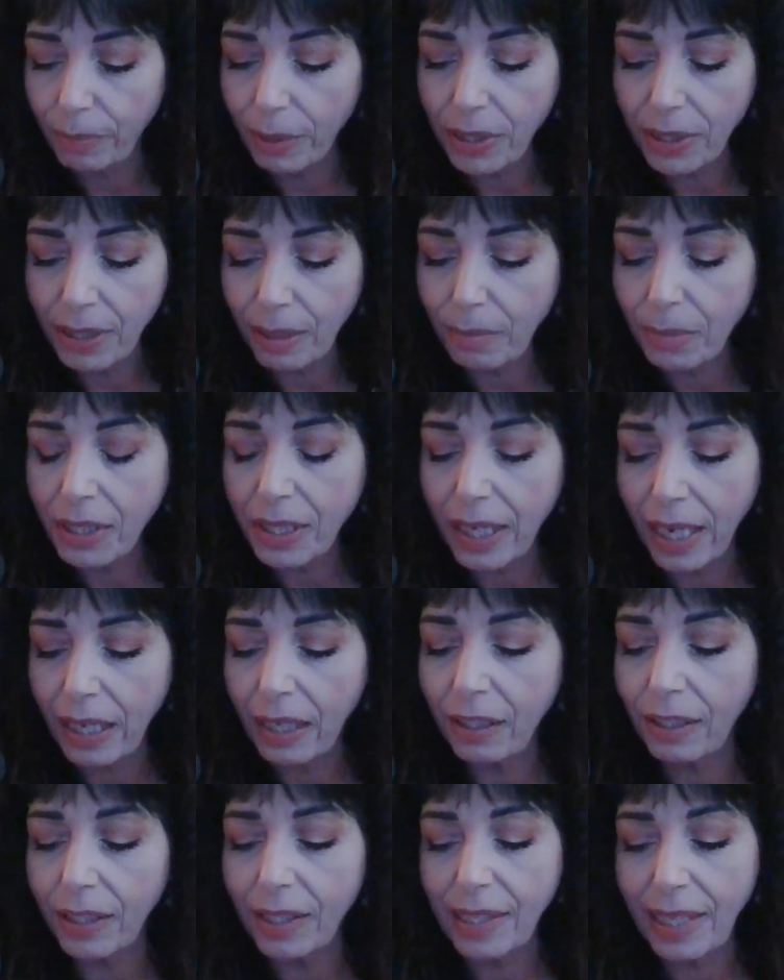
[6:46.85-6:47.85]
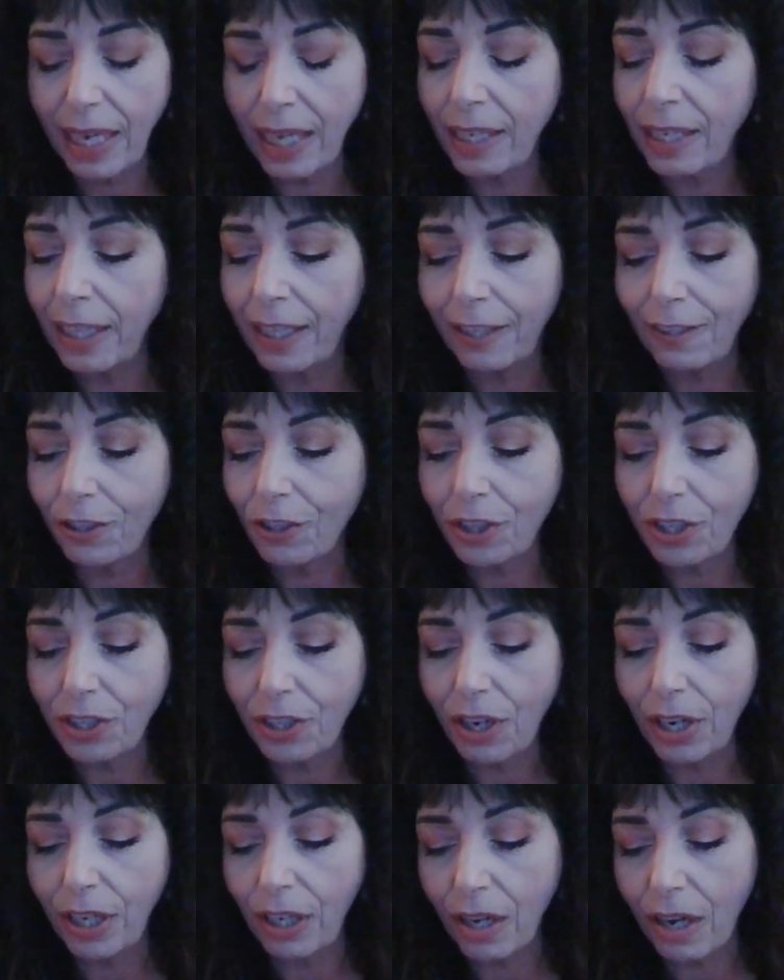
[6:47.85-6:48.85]
But some cycle is ending and you're
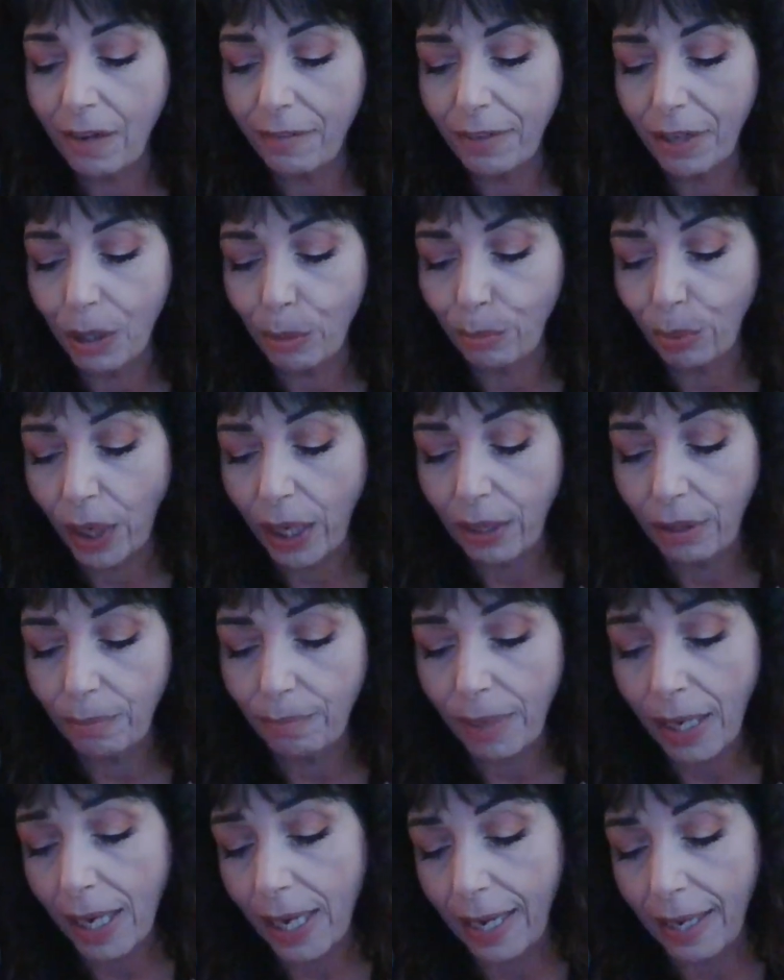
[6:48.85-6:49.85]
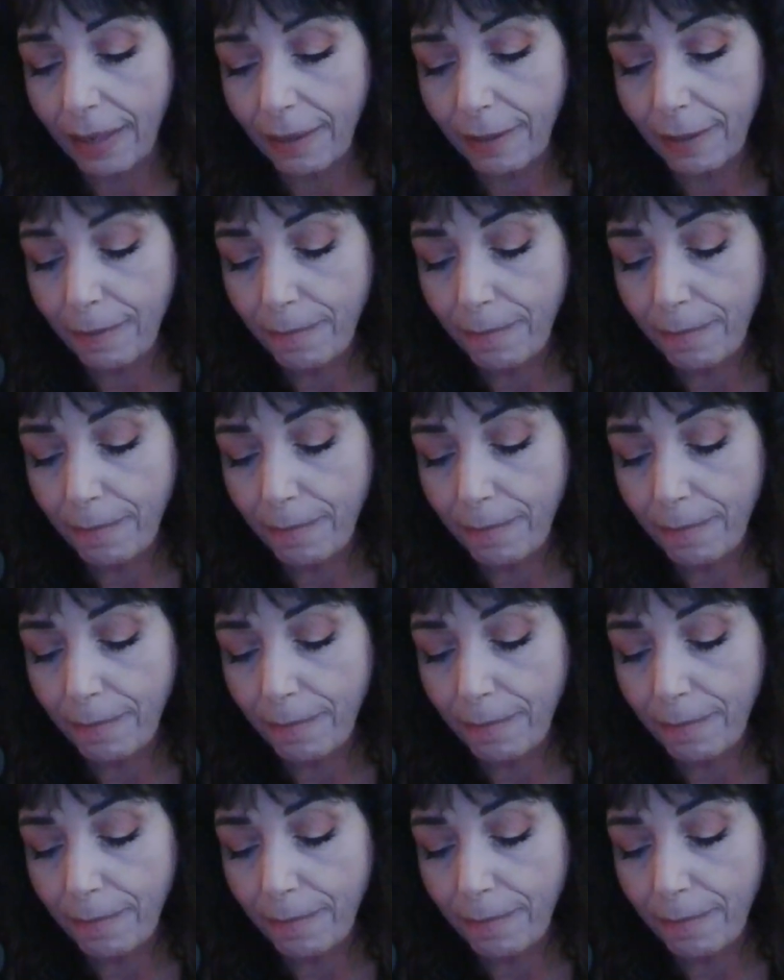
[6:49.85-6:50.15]
starting off on a brand new path.